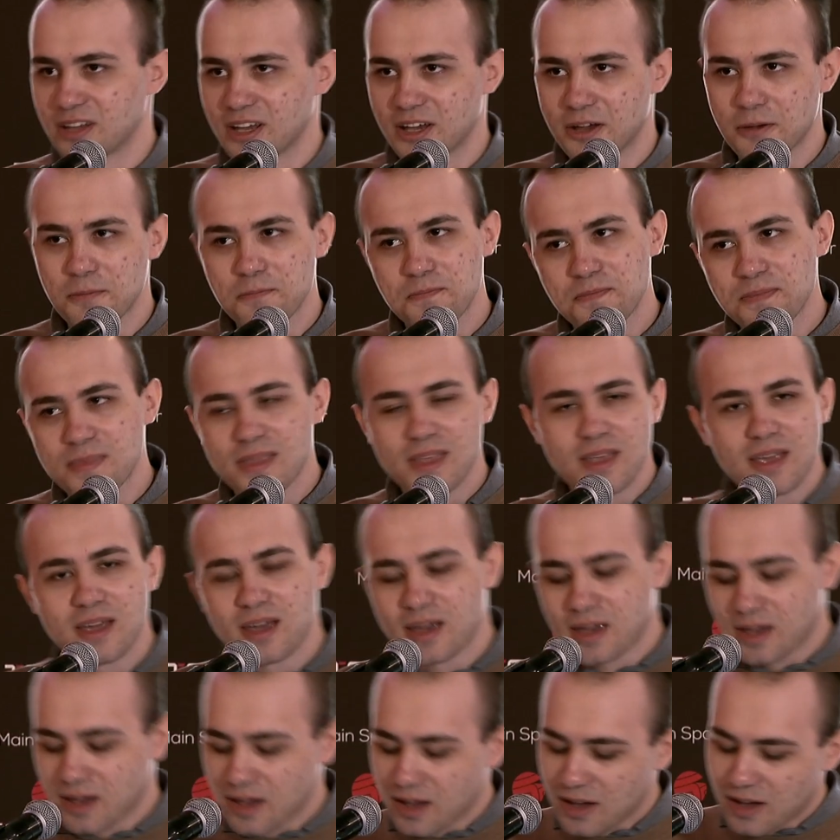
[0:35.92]
day.
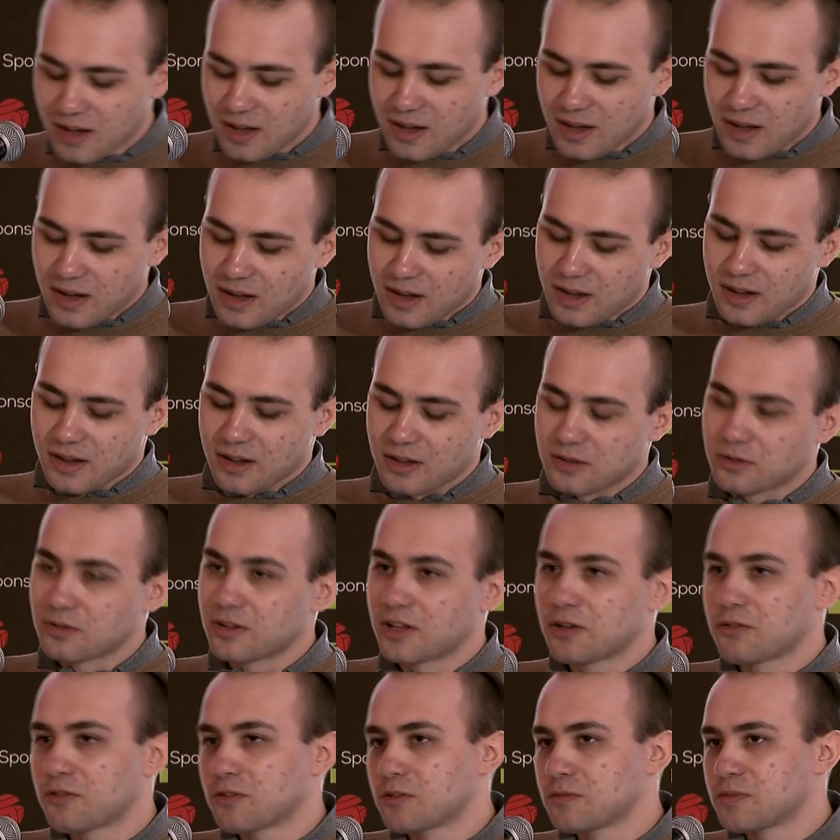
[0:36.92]

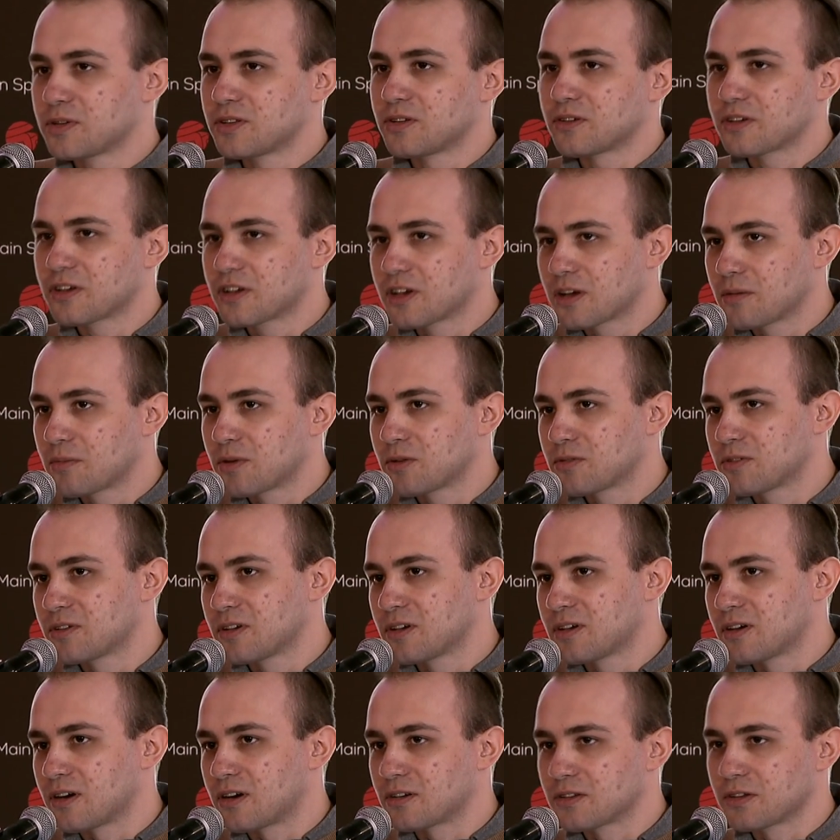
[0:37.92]
Today we will be talking about
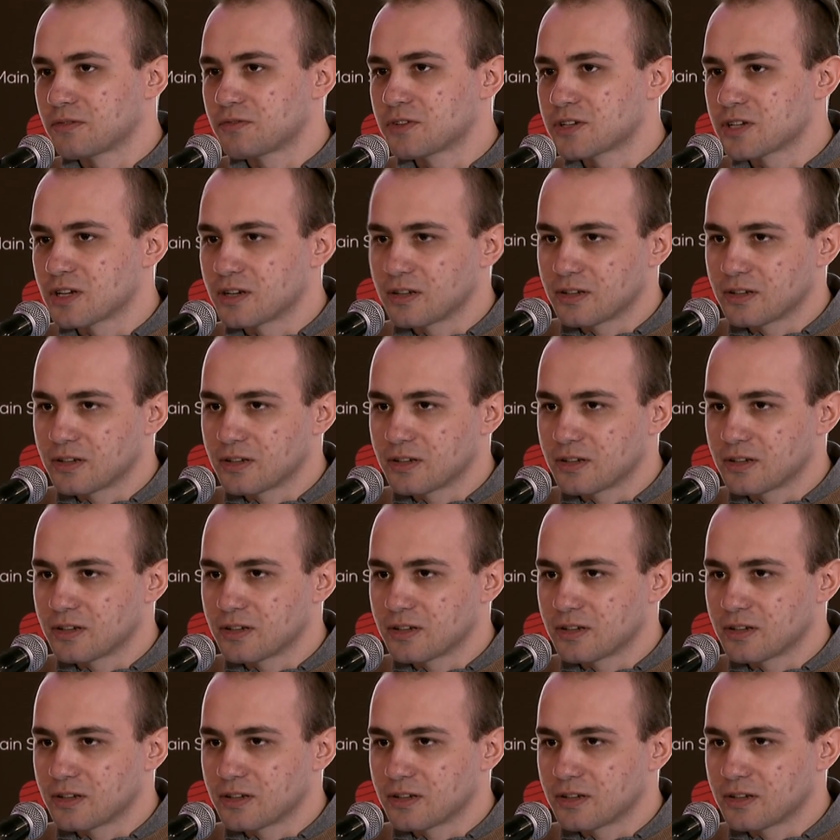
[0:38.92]
the artificial